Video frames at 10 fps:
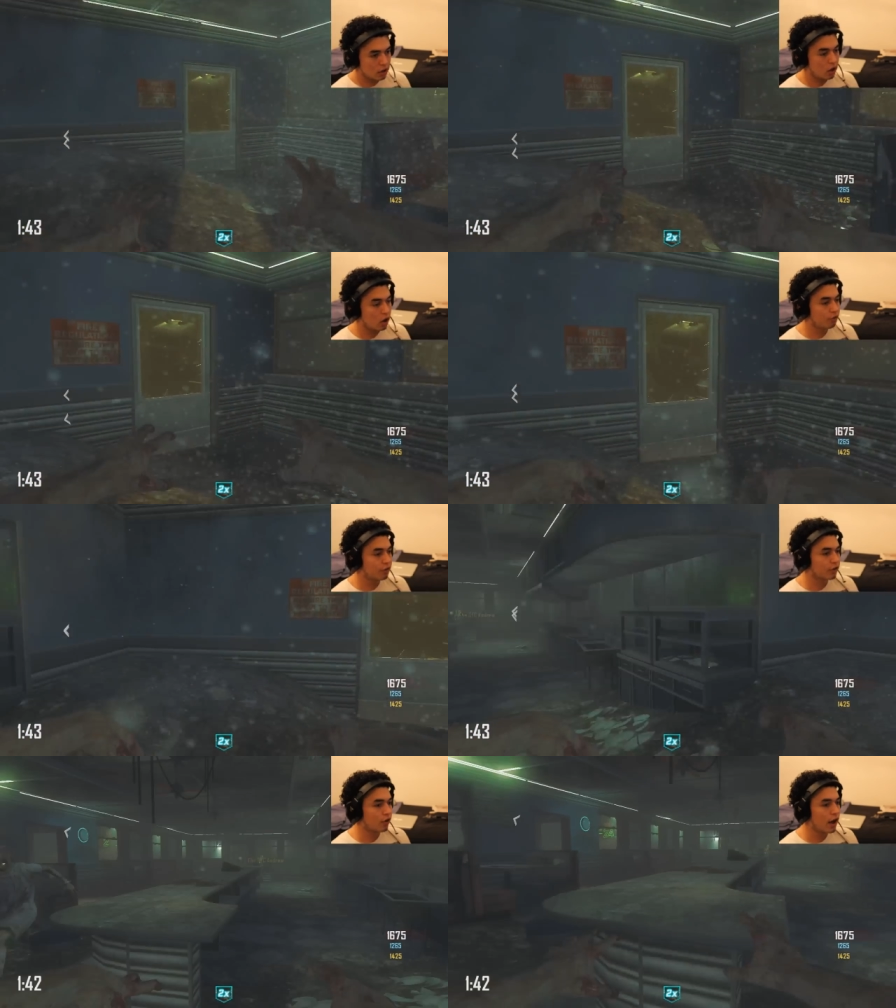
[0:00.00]
Oh,
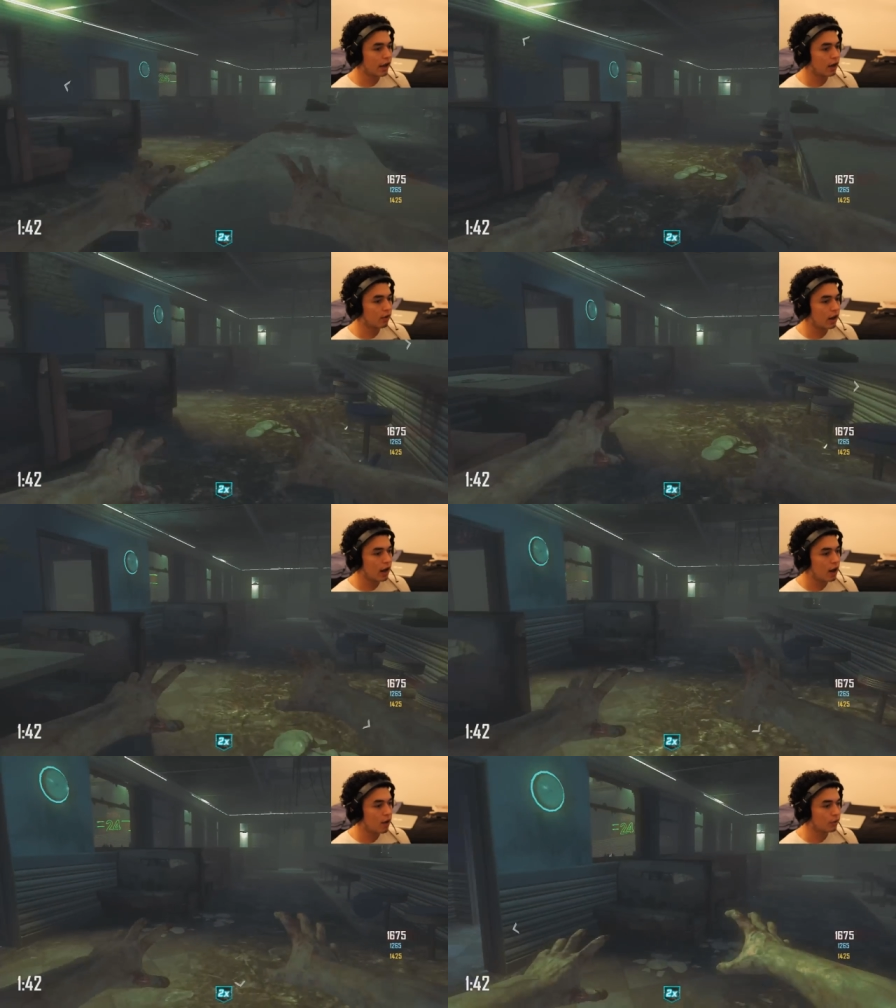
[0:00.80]
for crying out
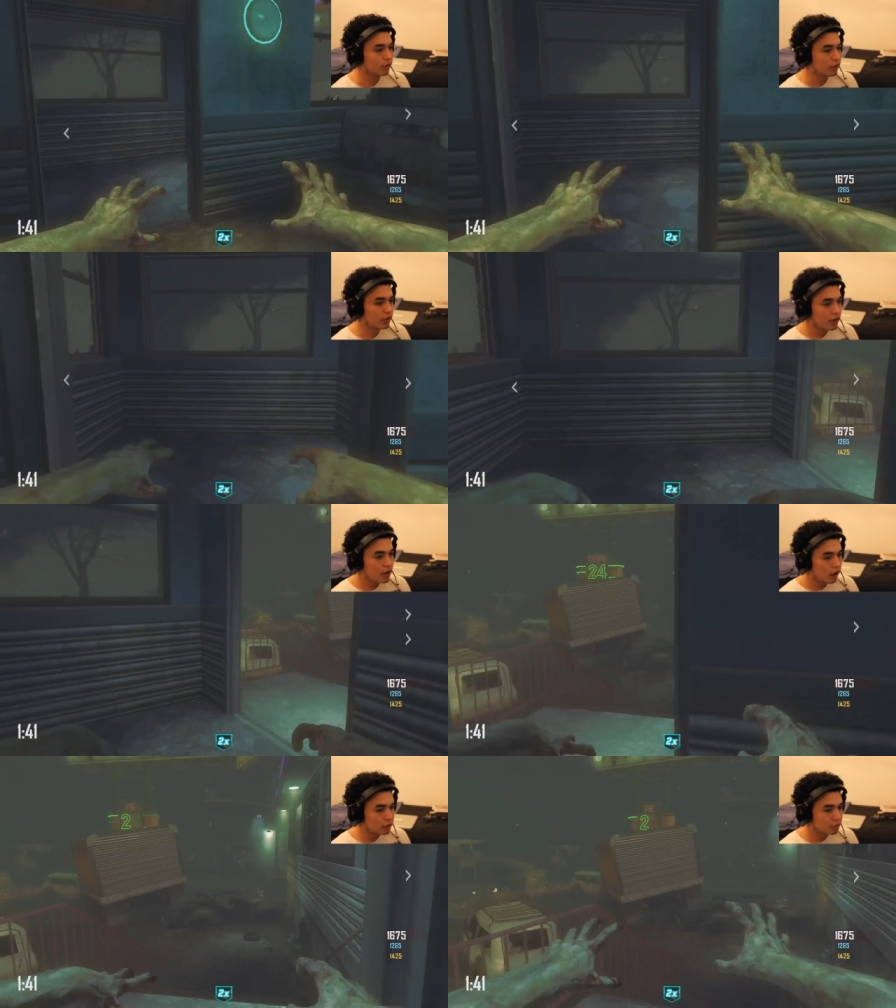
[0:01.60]
loud.
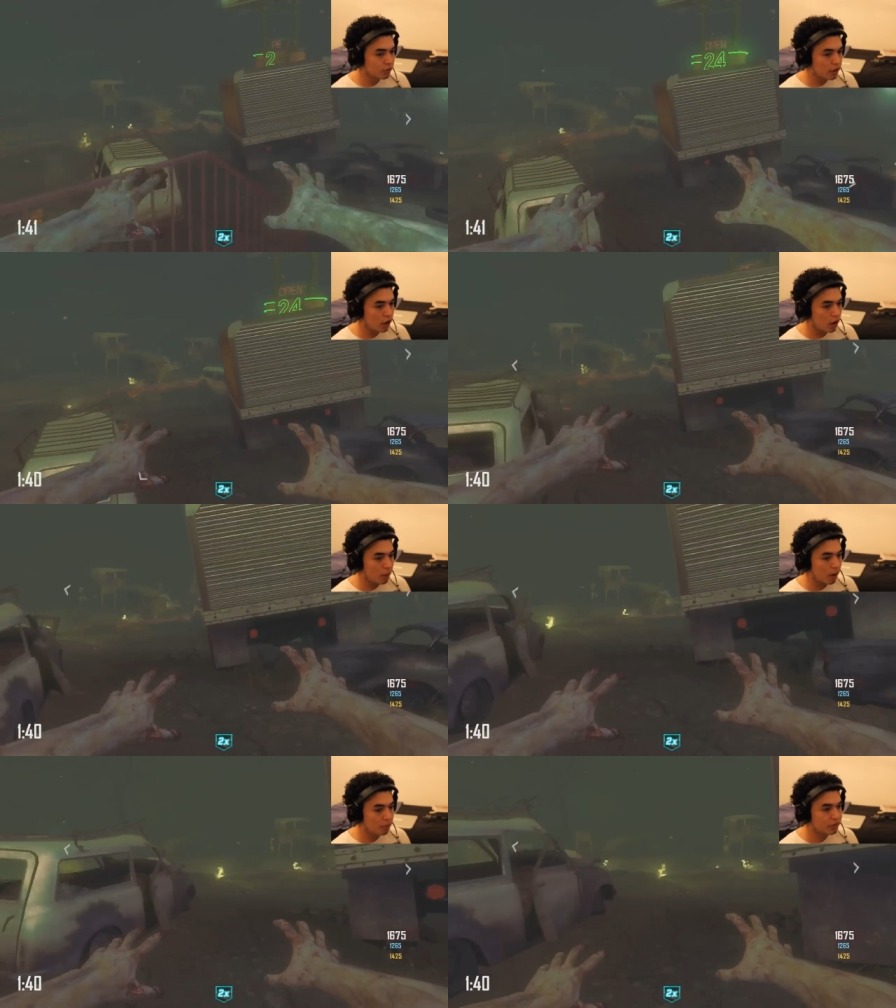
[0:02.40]
I should be right.
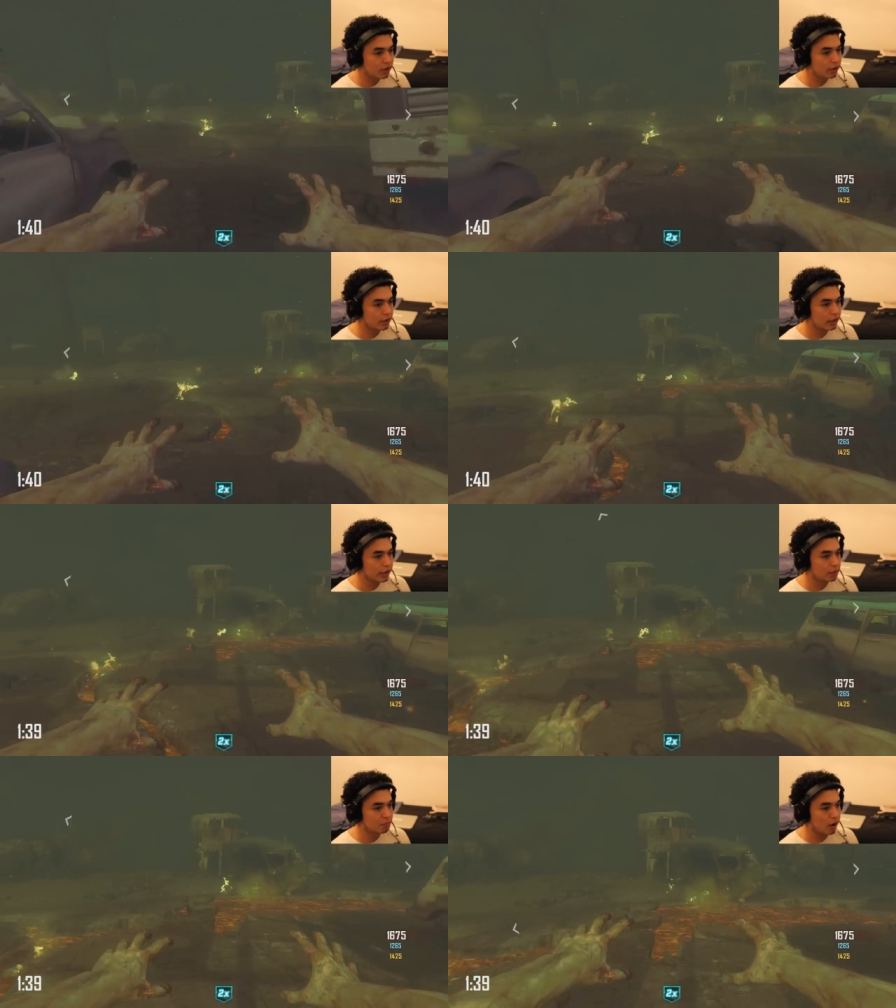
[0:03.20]
I'm still in the
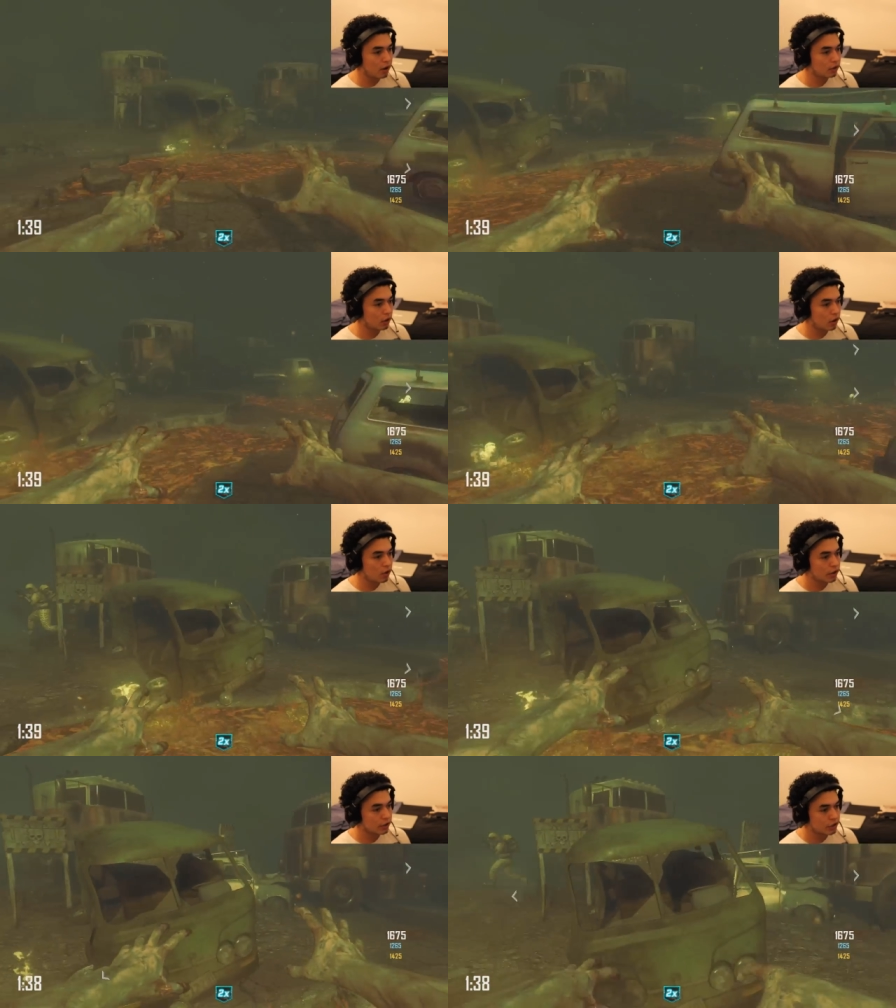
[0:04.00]
lead, but
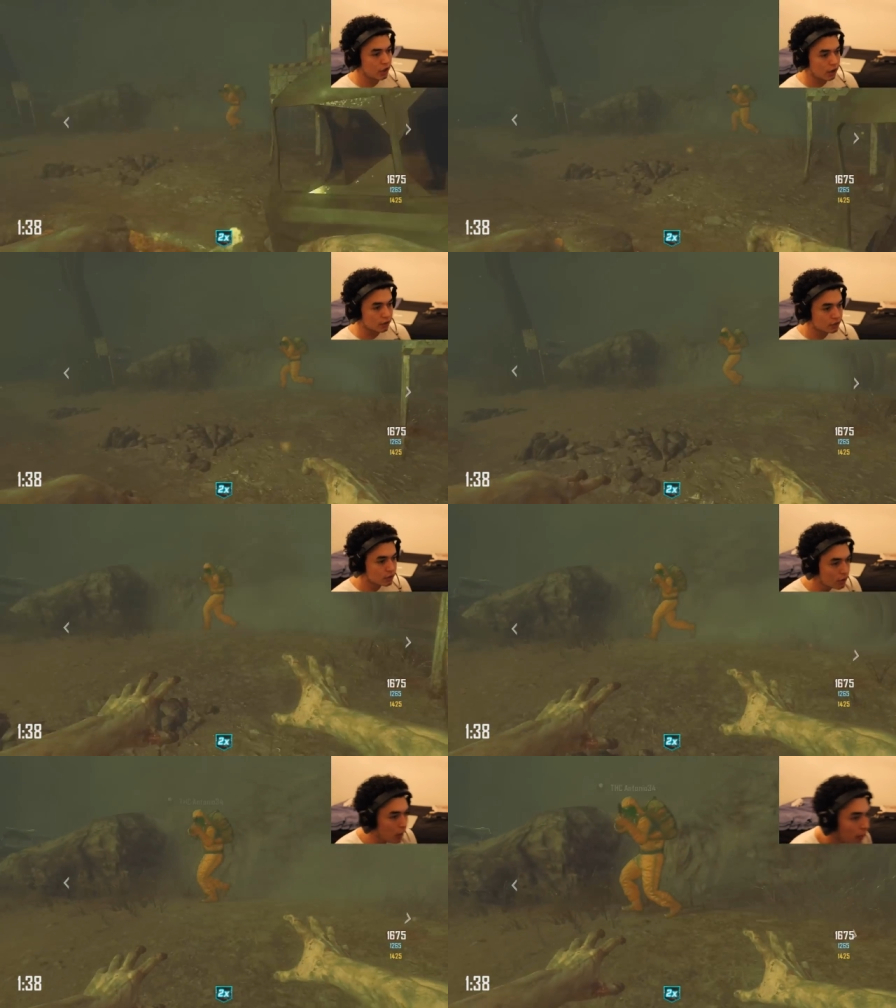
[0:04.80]
only just.